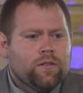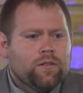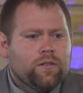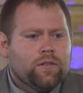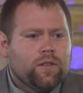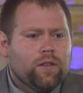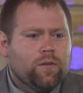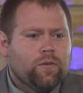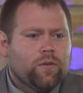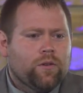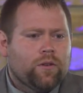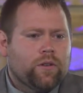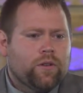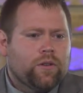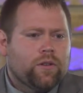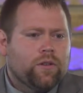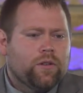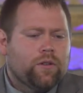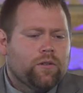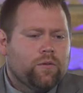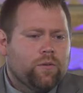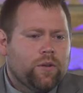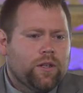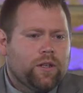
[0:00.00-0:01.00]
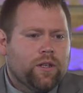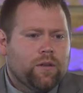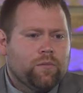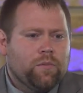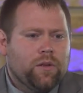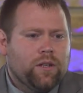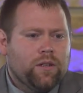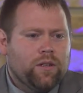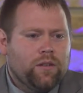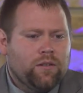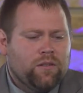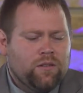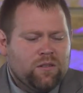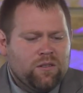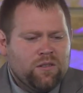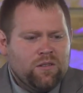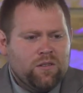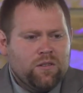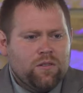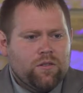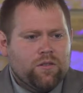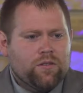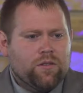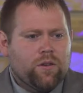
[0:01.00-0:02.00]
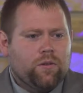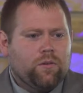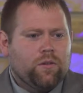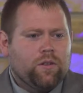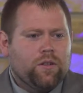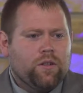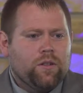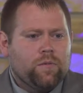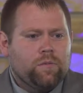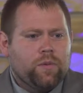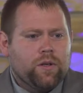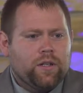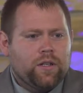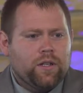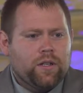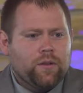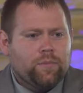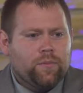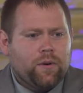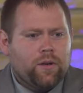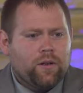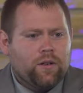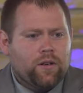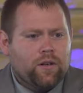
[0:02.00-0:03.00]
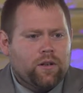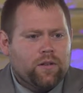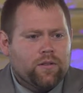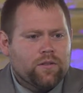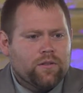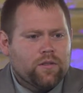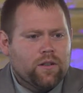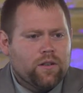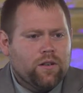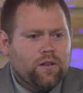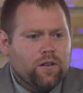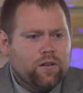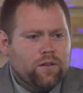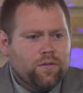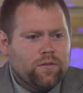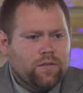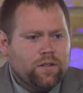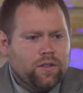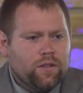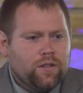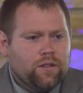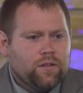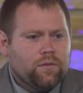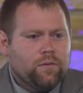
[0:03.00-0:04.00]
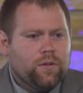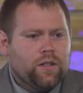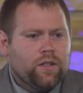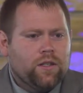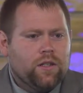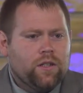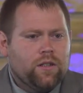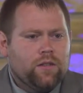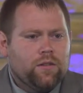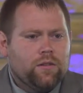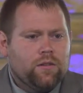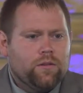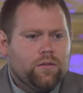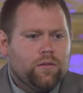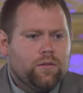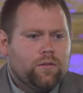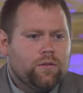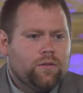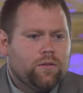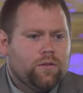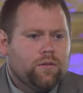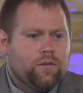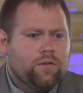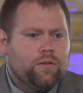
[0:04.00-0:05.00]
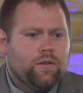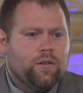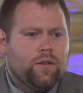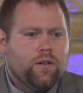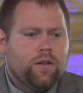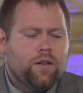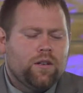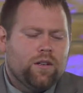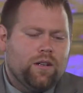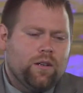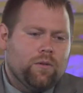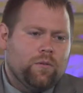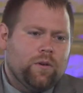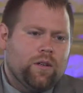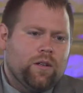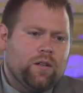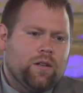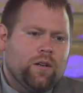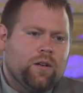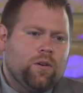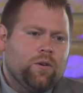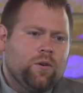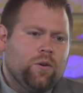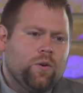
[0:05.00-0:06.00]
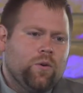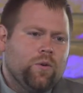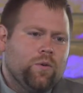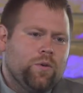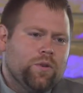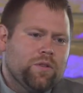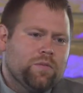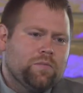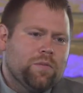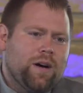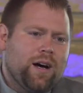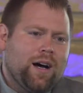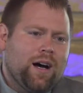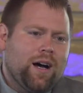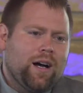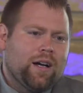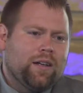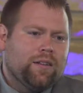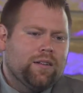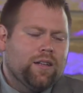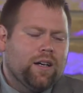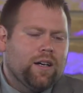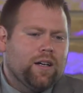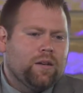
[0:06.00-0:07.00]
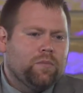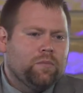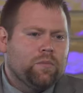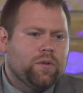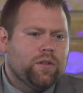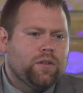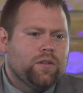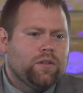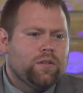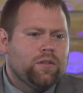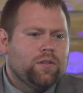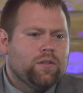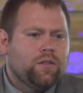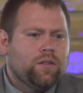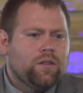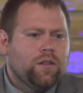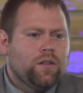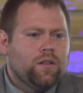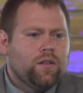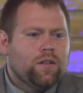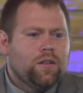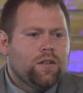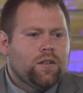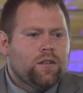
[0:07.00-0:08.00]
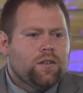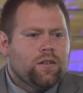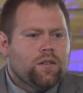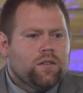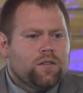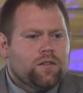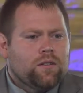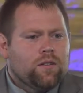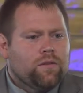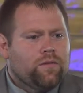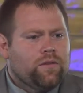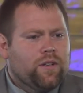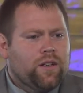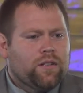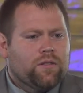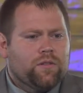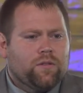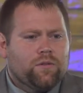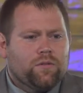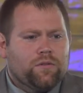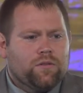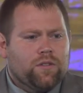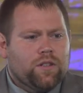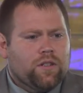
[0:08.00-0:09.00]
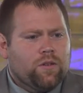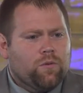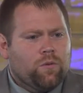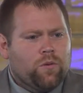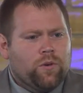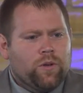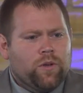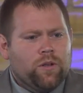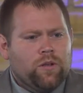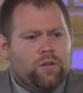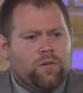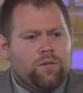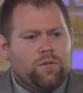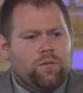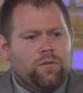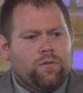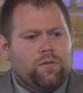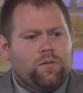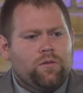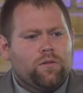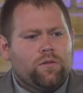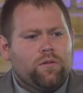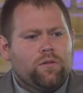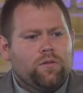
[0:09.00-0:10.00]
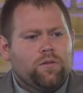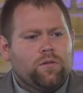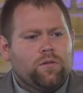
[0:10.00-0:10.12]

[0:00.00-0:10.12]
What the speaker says: that we can be solely dependent upon ourselves and that we need to. And we know who is behind that, but the vessels that were used,